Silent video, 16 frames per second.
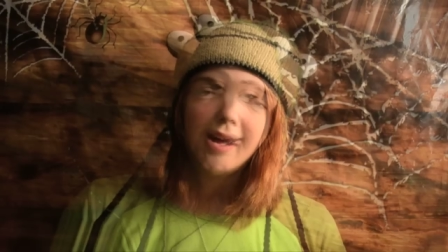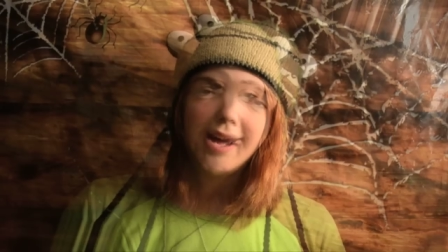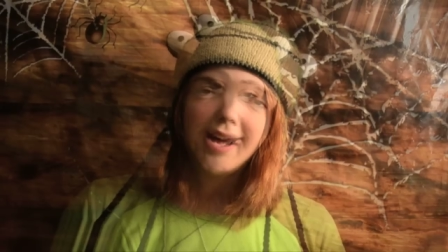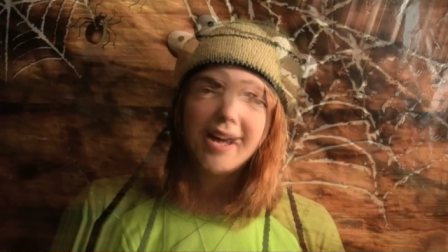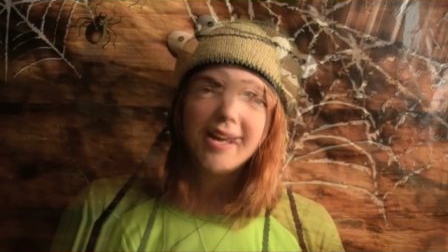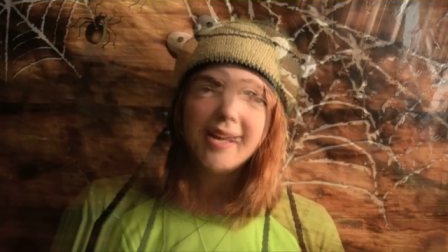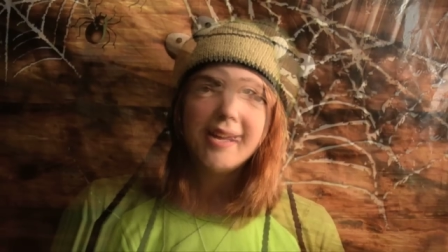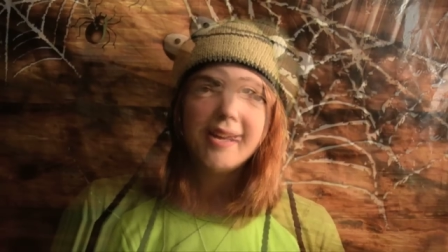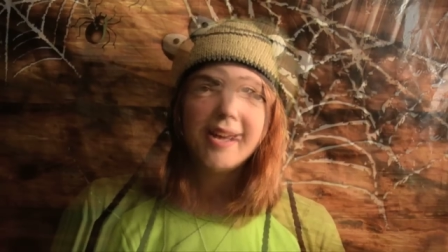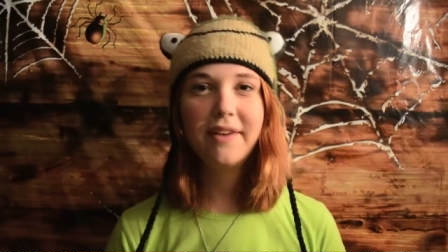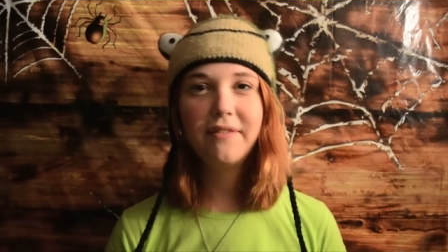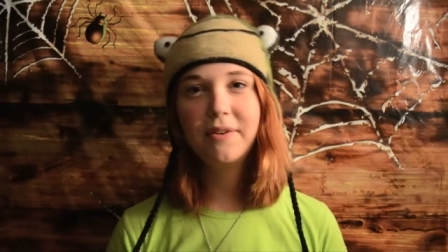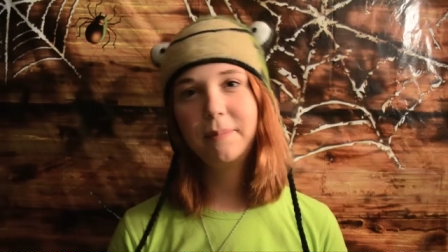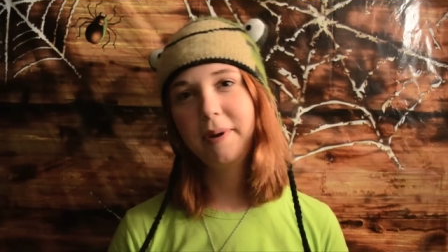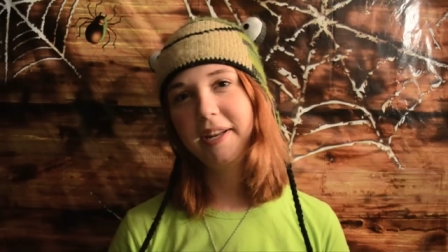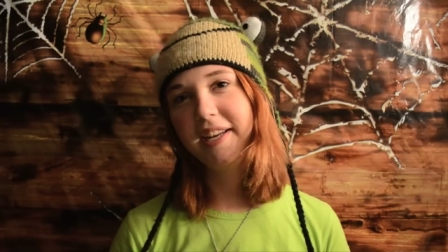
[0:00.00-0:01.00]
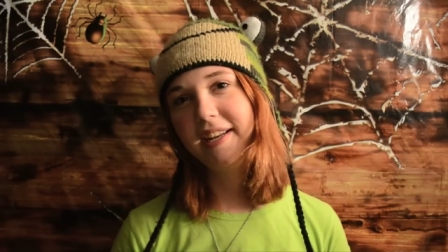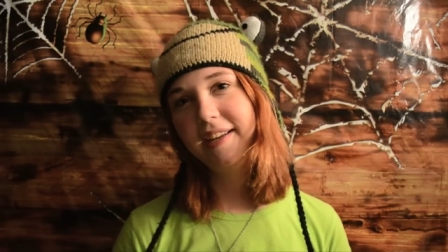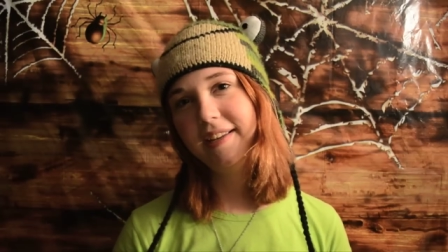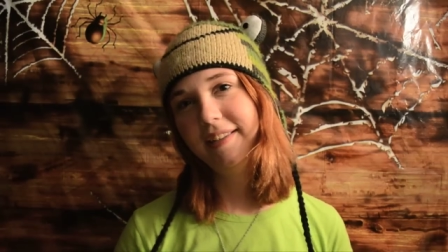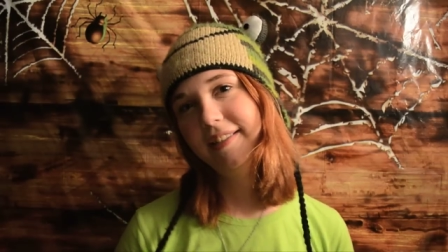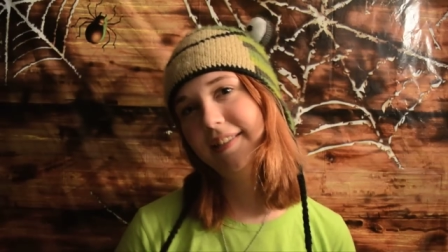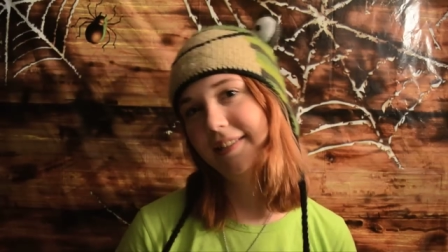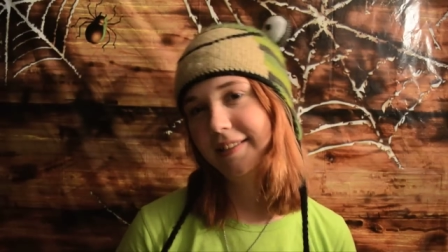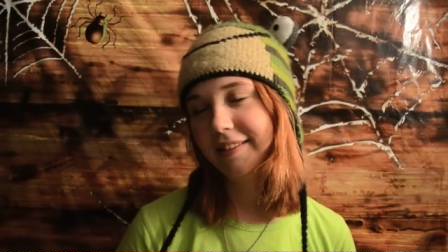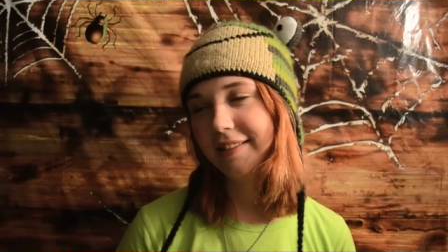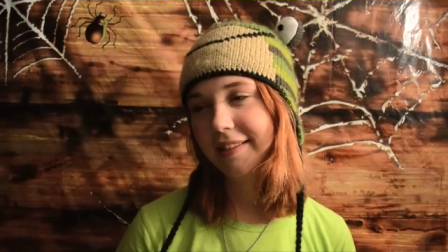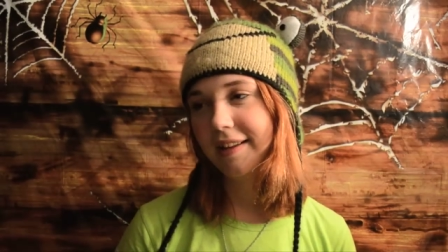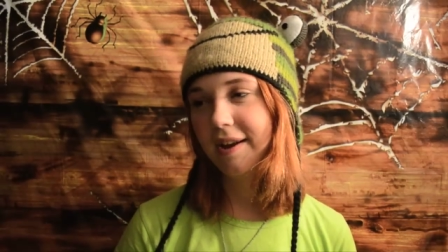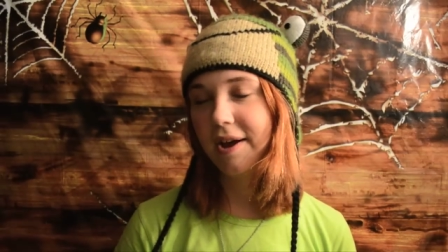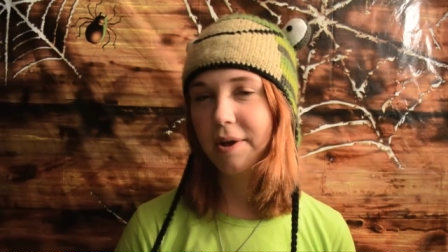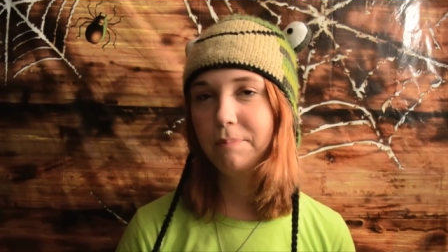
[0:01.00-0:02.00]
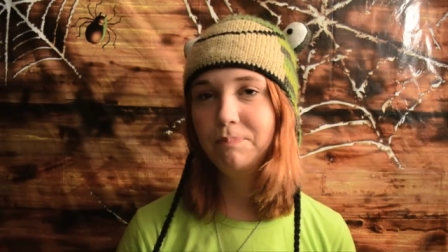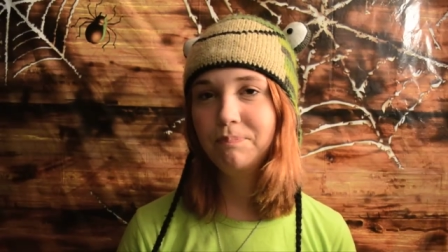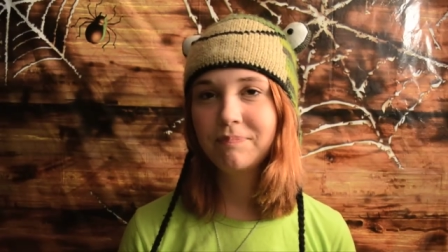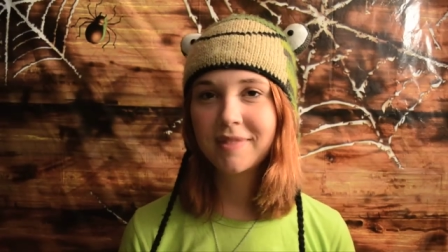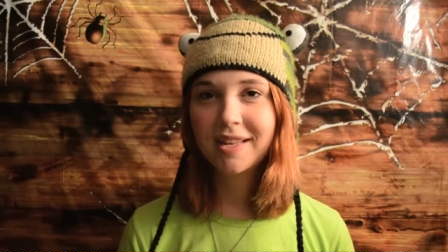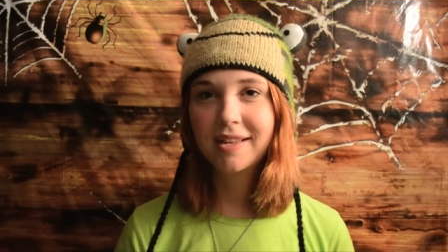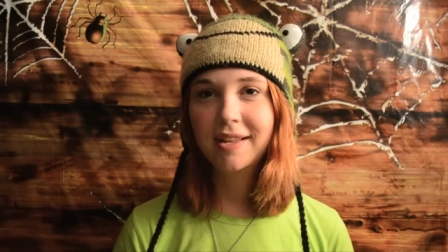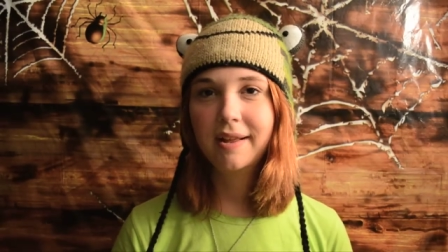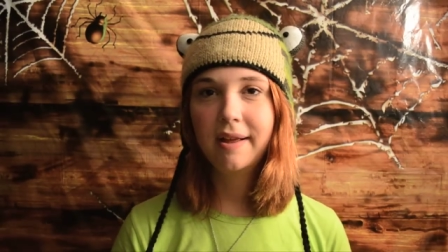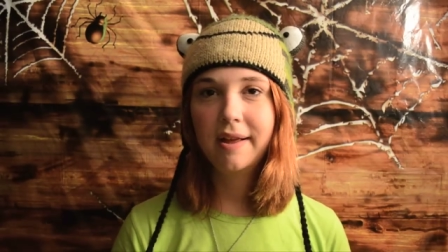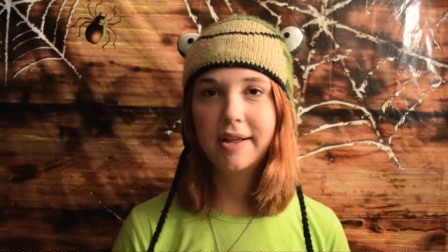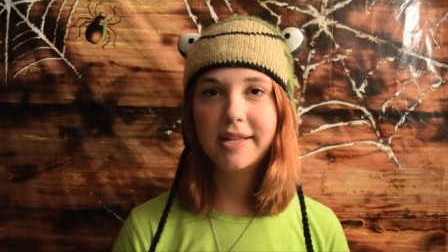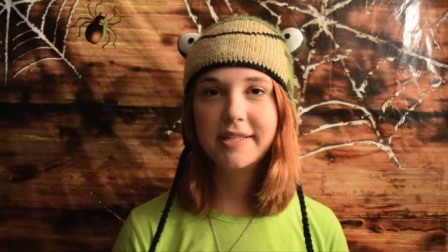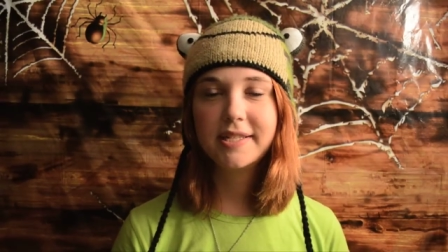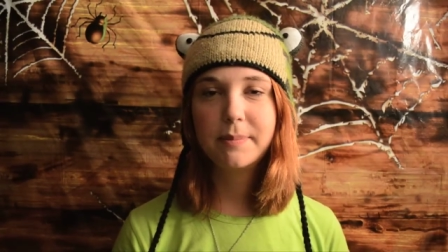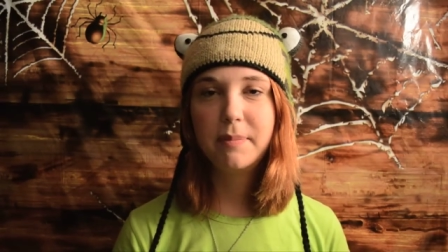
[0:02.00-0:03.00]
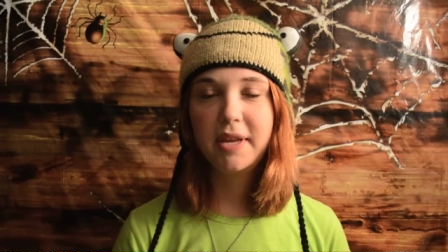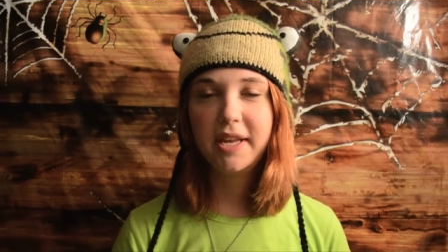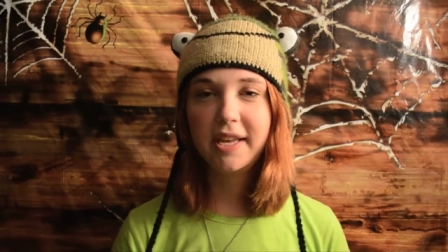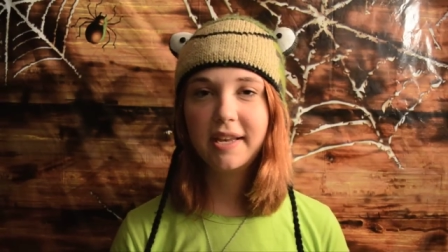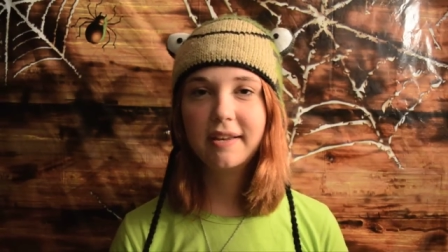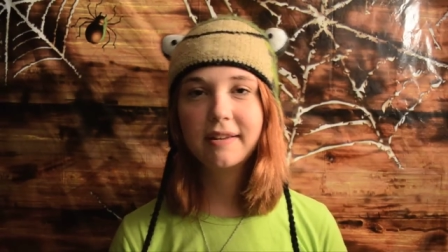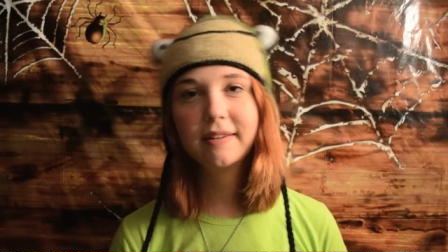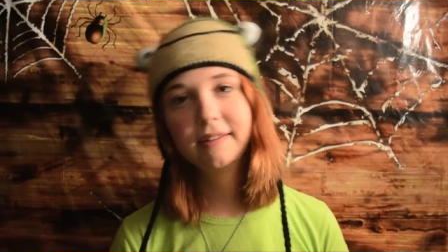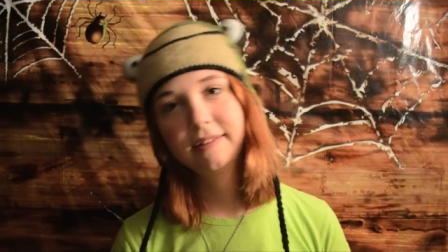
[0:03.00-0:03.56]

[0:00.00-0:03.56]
Hi everybody, um, it's me.